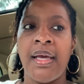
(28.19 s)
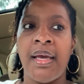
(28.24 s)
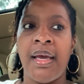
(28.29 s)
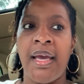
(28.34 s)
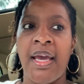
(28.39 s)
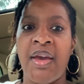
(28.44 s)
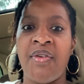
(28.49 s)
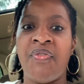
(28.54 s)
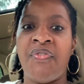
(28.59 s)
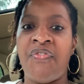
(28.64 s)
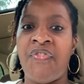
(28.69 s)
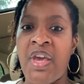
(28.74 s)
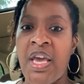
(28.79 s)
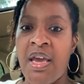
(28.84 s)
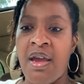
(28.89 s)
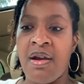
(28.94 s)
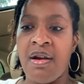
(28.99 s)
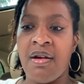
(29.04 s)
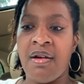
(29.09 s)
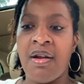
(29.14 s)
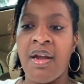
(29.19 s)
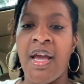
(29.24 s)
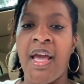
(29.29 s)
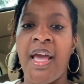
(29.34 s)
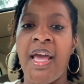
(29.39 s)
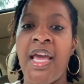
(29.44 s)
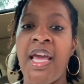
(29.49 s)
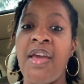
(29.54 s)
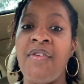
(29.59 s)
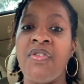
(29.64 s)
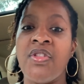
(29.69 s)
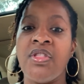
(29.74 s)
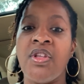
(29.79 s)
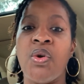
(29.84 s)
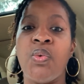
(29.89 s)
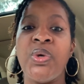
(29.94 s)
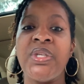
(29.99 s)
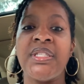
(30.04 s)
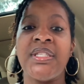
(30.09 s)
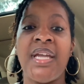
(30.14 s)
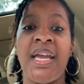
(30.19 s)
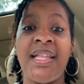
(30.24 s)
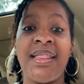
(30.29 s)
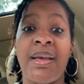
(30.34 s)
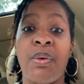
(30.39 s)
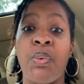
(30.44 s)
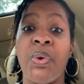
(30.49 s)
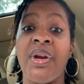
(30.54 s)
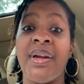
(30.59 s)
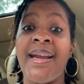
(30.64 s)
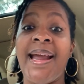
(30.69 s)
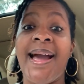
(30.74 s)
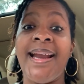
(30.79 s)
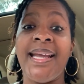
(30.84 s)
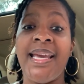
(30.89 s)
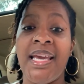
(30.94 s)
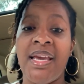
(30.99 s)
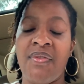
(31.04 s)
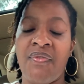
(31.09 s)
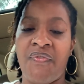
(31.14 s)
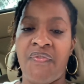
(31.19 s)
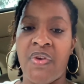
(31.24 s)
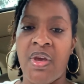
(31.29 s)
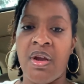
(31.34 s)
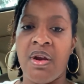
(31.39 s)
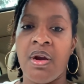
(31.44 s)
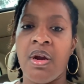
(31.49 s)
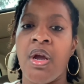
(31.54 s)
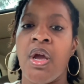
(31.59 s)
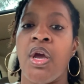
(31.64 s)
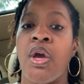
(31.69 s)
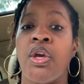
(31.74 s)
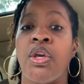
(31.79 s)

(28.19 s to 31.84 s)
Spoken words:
in fear, even though we state that we're not in fear.